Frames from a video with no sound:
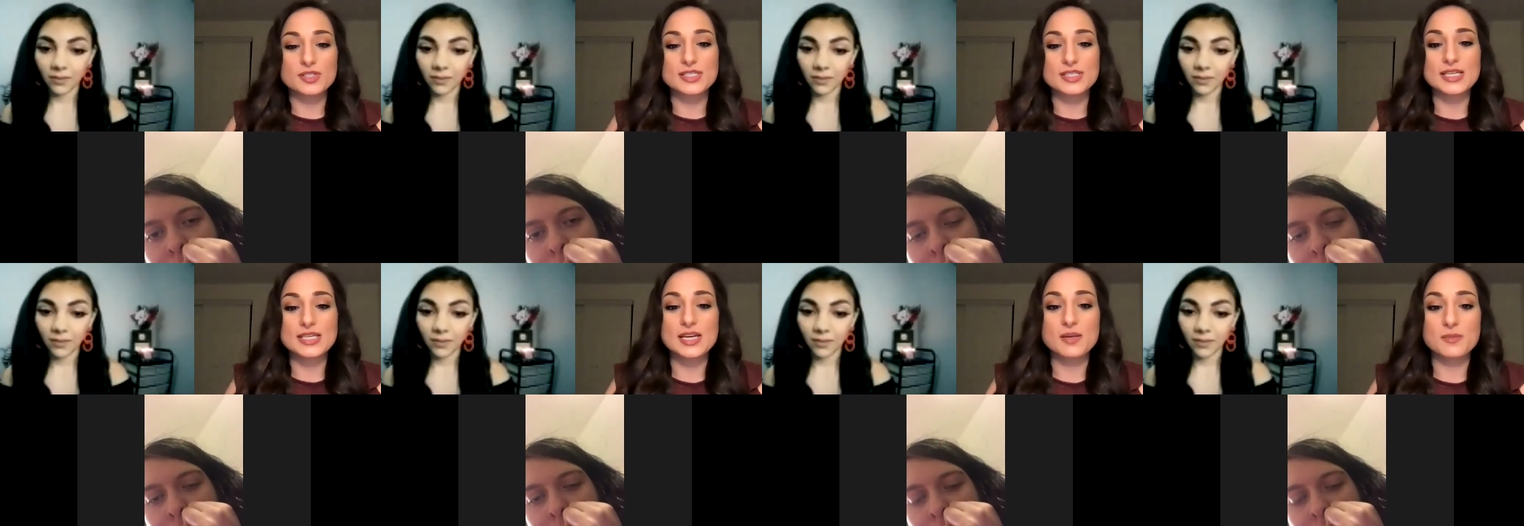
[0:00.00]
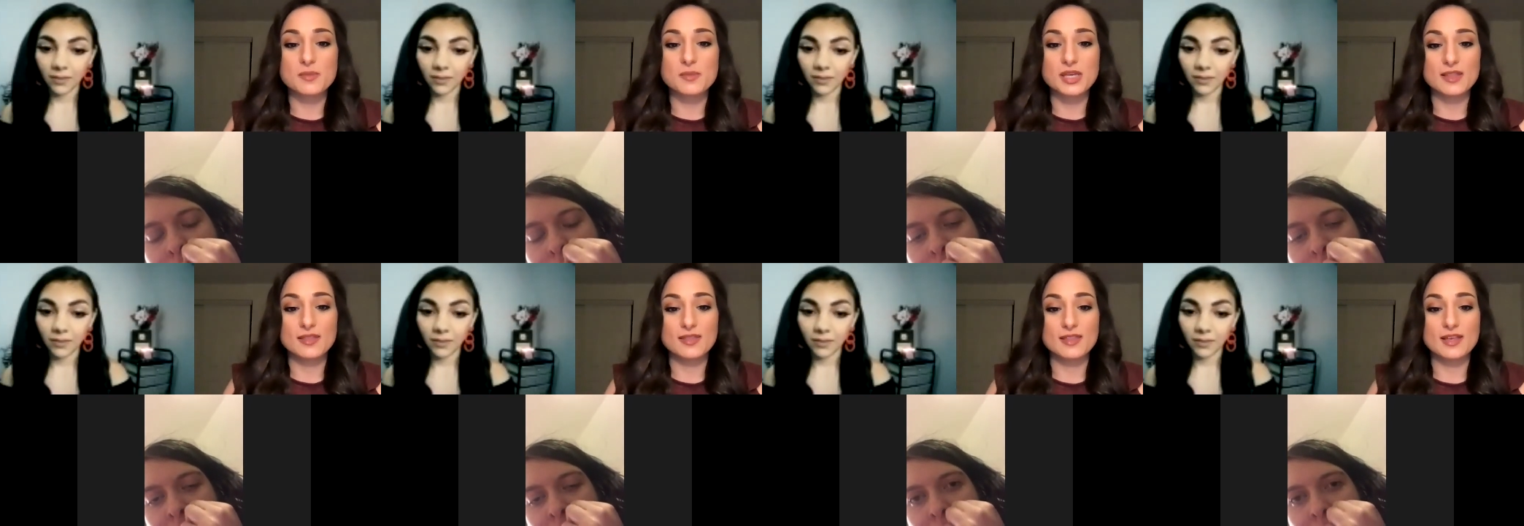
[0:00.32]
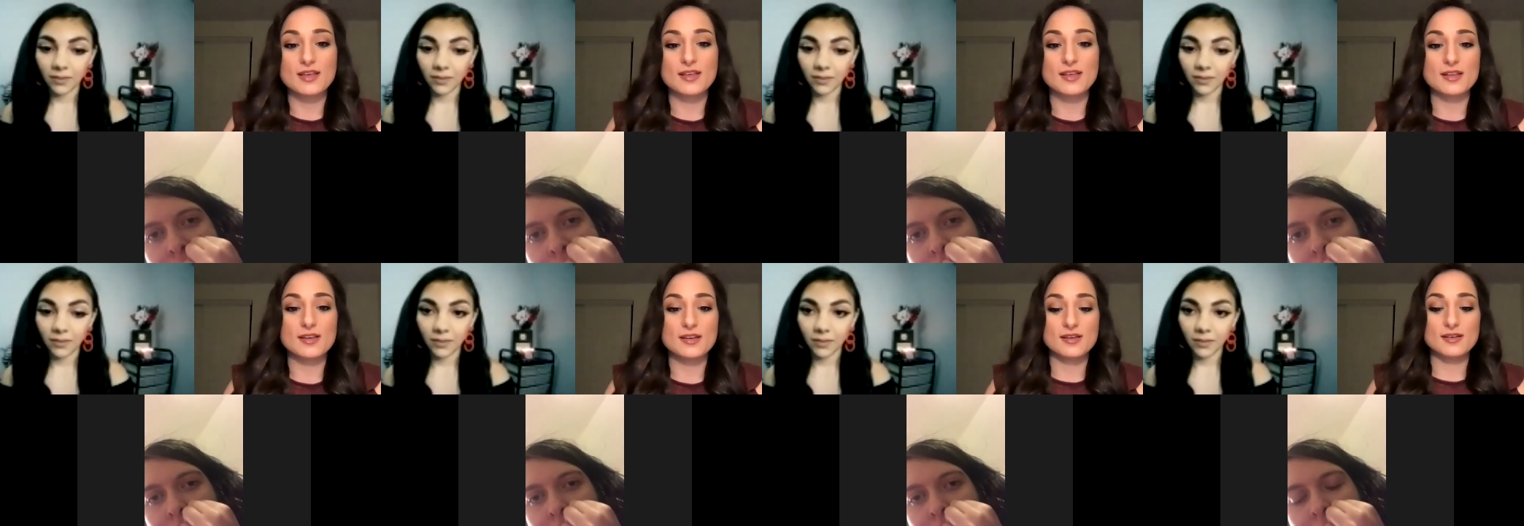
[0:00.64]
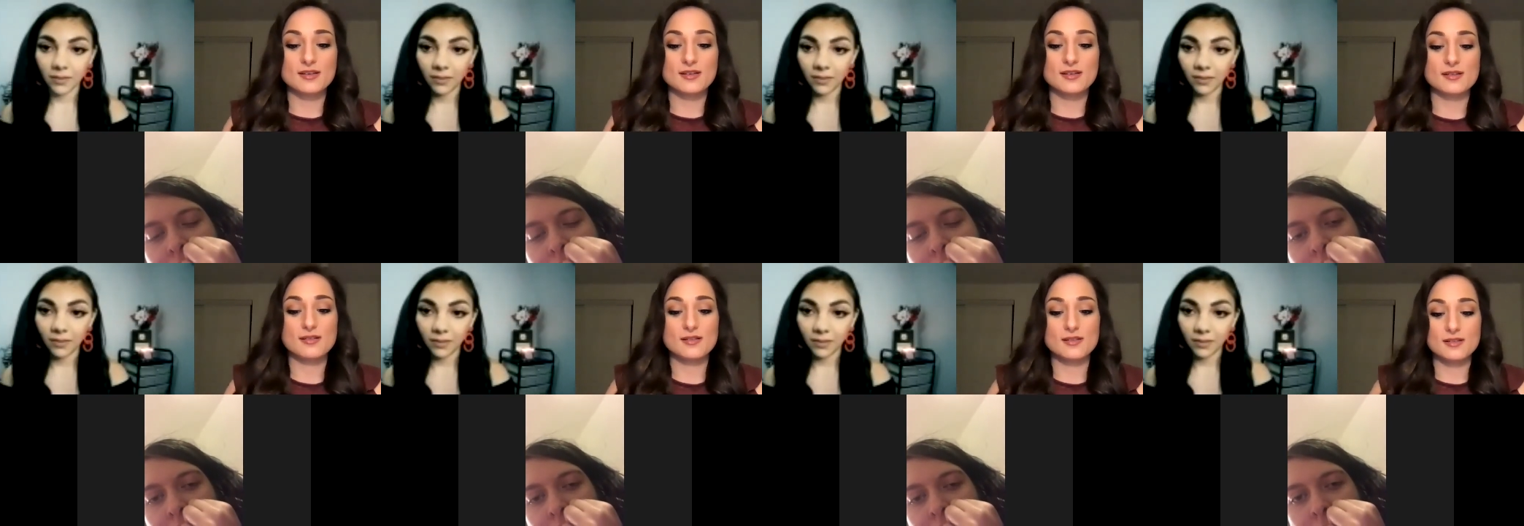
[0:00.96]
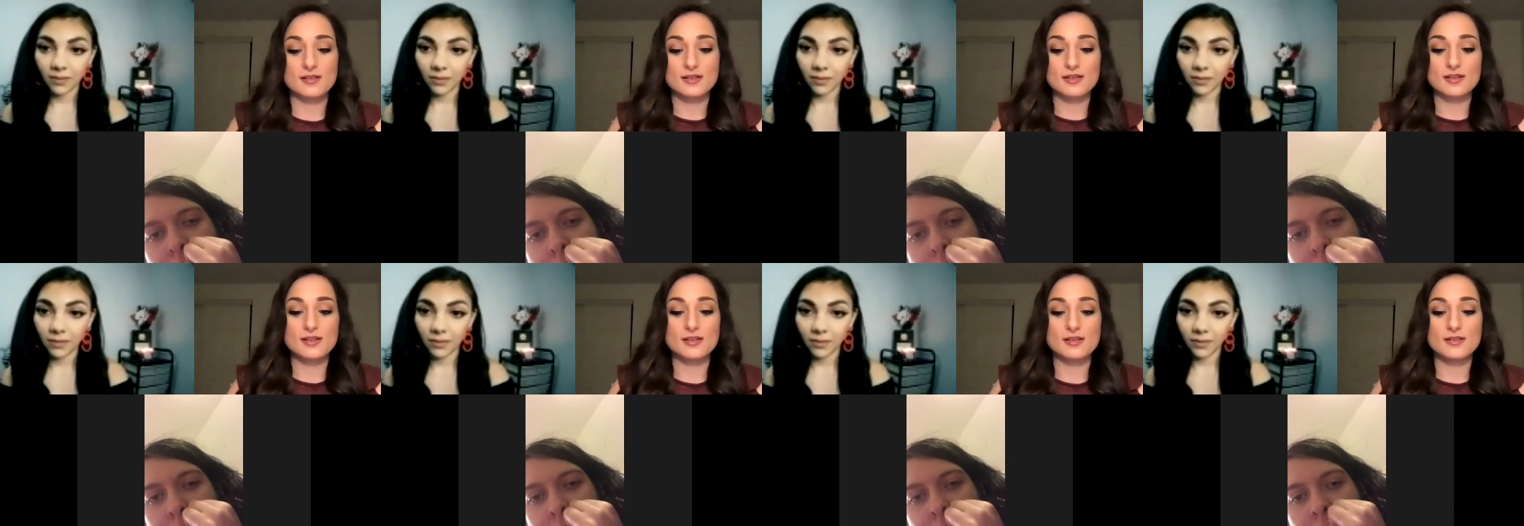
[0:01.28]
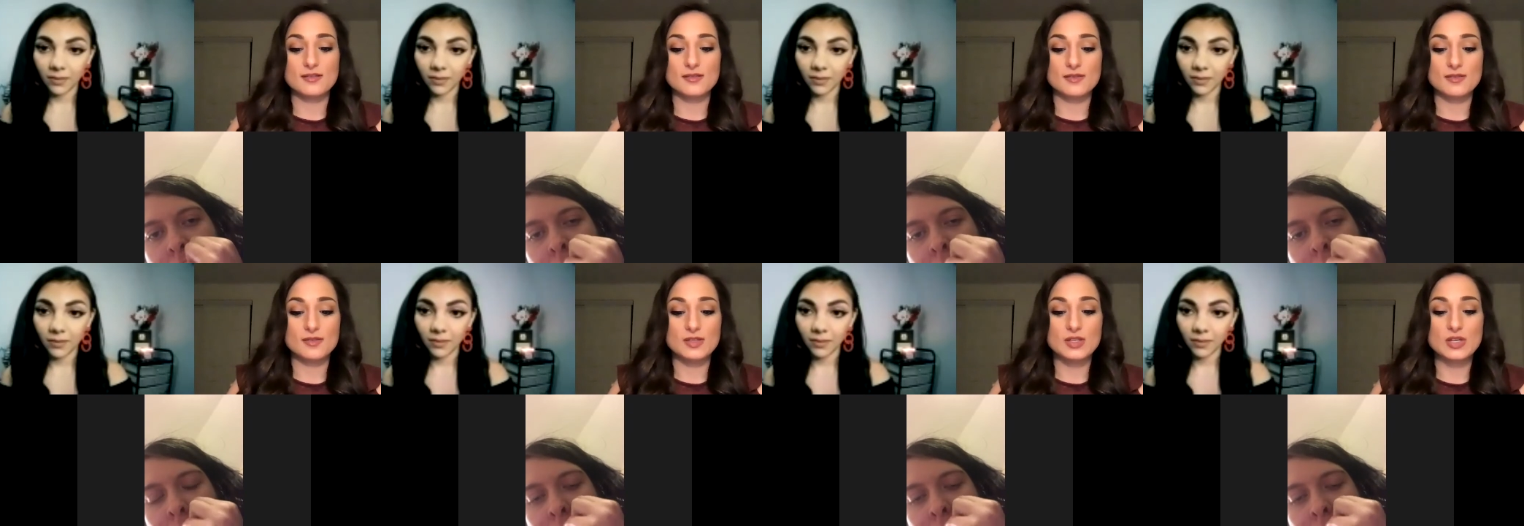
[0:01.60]
Speaker 1: sentiment that
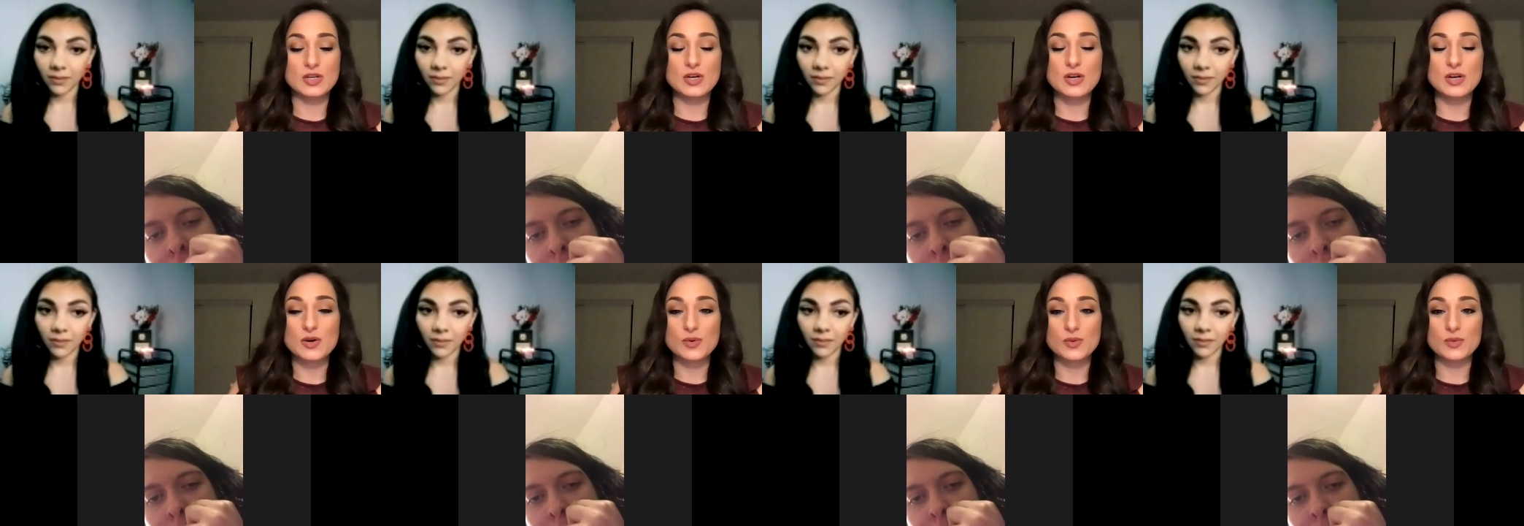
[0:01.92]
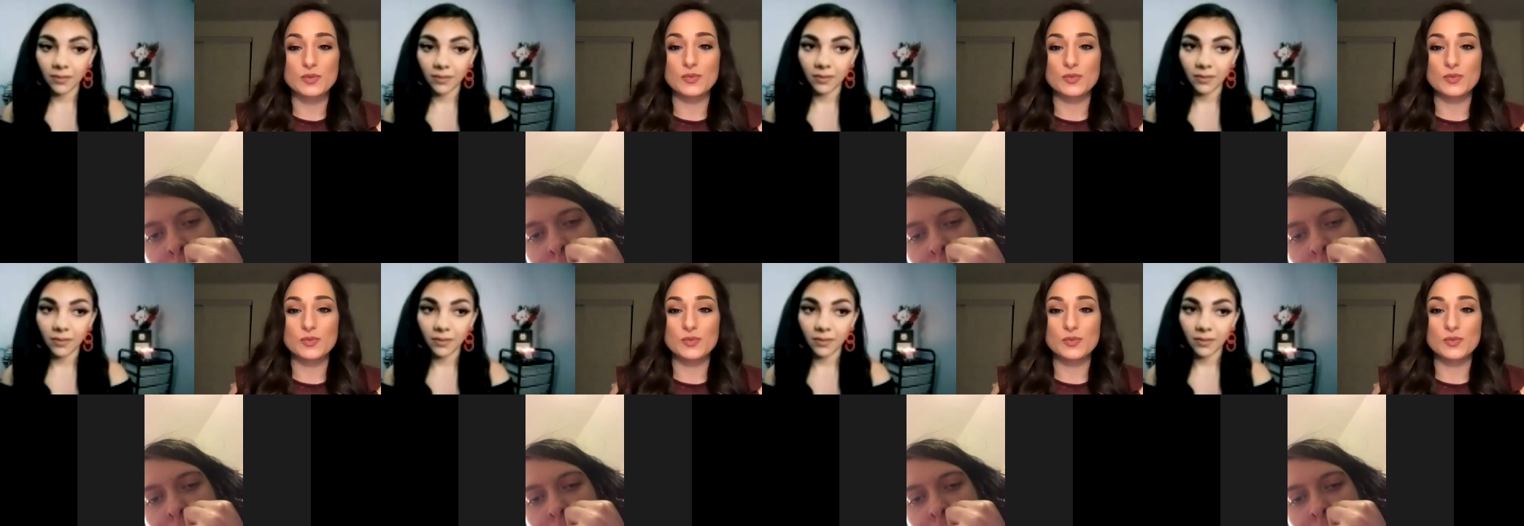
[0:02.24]
you know